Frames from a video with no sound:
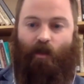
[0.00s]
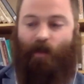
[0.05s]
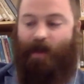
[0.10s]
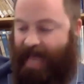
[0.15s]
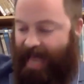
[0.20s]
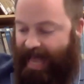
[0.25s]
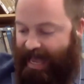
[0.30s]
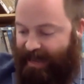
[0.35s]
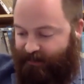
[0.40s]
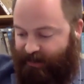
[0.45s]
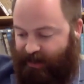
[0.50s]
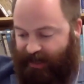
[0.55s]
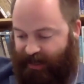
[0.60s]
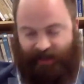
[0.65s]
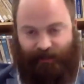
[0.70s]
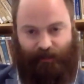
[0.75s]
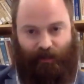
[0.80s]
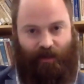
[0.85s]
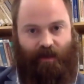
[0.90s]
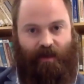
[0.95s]
We have an
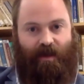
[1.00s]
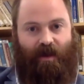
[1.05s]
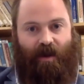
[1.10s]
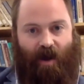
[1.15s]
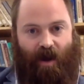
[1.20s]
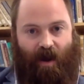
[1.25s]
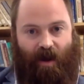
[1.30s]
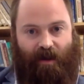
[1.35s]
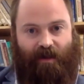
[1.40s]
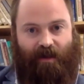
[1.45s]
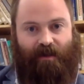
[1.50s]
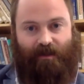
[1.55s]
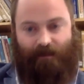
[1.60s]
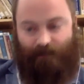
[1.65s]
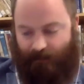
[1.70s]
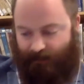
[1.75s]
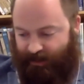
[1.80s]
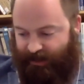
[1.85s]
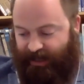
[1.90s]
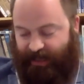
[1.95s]
expert on
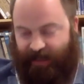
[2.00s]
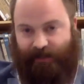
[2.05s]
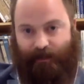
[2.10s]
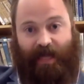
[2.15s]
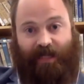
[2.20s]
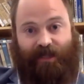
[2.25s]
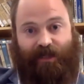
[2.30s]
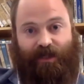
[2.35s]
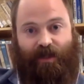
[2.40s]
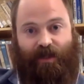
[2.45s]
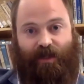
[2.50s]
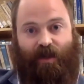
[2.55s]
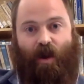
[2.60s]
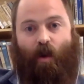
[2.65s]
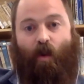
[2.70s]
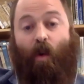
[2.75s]
sex magic.